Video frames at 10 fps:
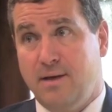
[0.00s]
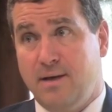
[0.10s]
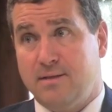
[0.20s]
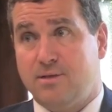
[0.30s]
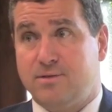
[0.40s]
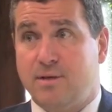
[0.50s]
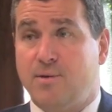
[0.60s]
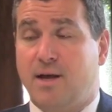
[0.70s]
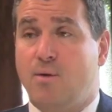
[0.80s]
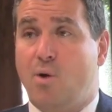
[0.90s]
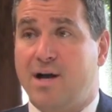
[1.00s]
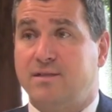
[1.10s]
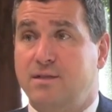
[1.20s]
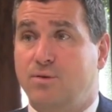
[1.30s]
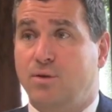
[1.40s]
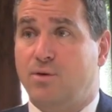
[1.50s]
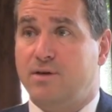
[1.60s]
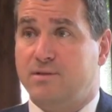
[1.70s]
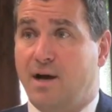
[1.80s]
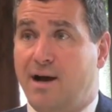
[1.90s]
And so someone walks into a
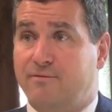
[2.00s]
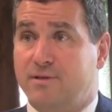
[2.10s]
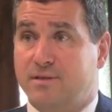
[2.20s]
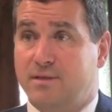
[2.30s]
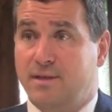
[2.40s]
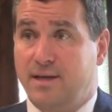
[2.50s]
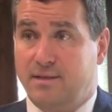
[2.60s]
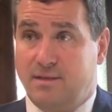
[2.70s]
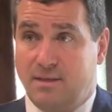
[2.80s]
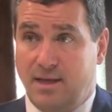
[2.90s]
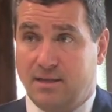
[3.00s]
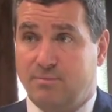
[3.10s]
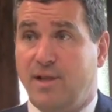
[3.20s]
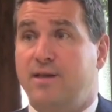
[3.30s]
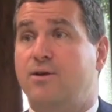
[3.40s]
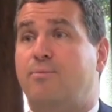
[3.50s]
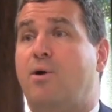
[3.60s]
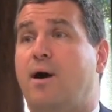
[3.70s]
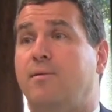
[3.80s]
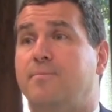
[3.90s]
lawyer's office and they explain their
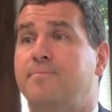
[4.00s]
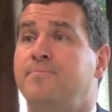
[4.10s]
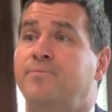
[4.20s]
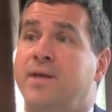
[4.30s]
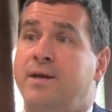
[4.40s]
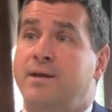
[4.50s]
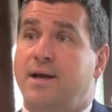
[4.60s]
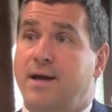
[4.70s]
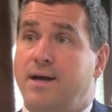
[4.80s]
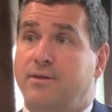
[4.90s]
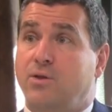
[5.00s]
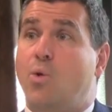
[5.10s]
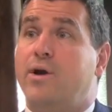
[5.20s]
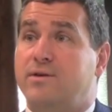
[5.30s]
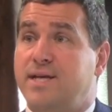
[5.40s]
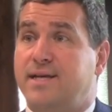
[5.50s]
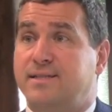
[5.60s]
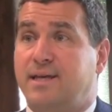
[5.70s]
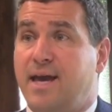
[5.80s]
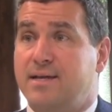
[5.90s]
problem, and the lawyer
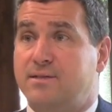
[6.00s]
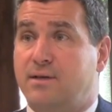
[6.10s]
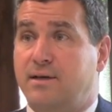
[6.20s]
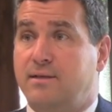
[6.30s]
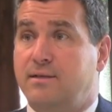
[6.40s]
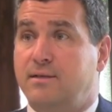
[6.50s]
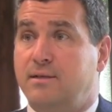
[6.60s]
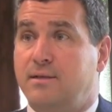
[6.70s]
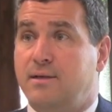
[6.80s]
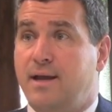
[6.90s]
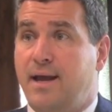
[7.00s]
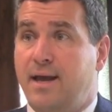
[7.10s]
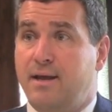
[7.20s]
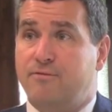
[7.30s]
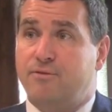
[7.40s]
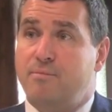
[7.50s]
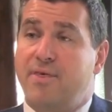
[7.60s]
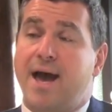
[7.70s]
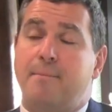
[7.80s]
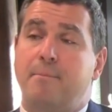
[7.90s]
takes the case on. And from
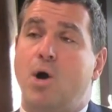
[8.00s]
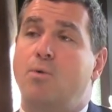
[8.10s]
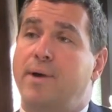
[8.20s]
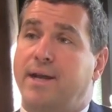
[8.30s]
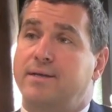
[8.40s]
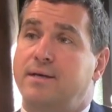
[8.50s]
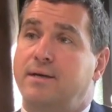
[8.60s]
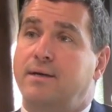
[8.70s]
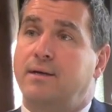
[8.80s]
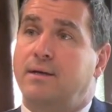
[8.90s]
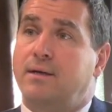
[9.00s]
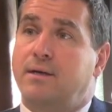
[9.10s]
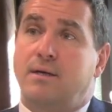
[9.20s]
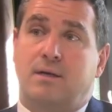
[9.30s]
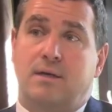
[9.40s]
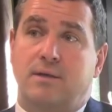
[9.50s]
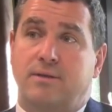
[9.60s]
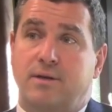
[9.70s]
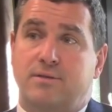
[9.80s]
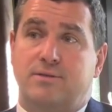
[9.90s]
that moment,
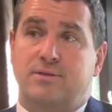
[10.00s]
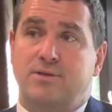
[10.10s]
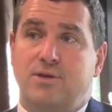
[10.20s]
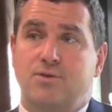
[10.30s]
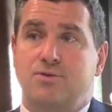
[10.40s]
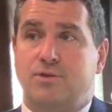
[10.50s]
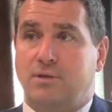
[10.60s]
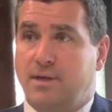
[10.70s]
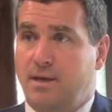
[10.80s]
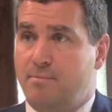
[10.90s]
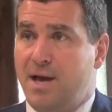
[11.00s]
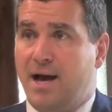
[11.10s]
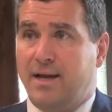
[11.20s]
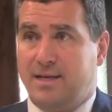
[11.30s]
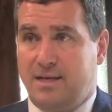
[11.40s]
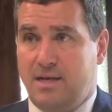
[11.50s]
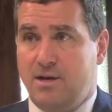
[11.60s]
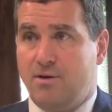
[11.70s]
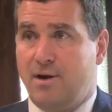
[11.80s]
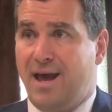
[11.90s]
there's usually about a
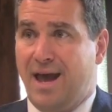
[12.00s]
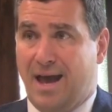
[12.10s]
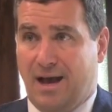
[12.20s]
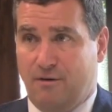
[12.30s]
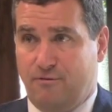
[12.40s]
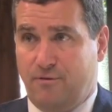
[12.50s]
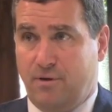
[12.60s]
year and a half